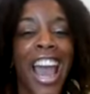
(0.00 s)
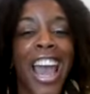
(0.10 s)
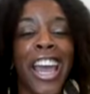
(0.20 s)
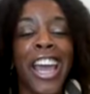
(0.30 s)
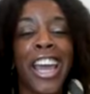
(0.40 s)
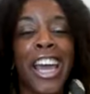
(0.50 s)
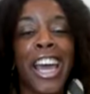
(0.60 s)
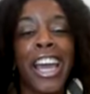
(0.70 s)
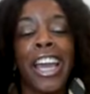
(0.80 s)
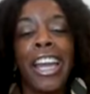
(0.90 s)

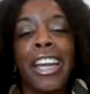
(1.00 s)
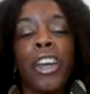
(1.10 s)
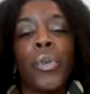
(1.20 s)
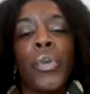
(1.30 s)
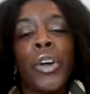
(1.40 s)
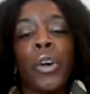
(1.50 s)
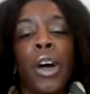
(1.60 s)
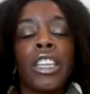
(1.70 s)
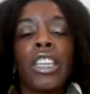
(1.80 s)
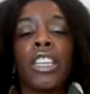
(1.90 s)
And we're going
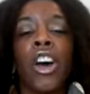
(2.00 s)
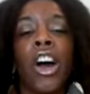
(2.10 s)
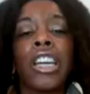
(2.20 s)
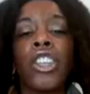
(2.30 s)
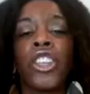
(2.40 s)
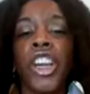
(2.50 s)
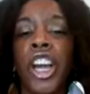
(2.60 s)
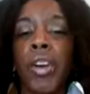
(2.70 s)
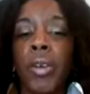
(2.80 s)
to start sharing.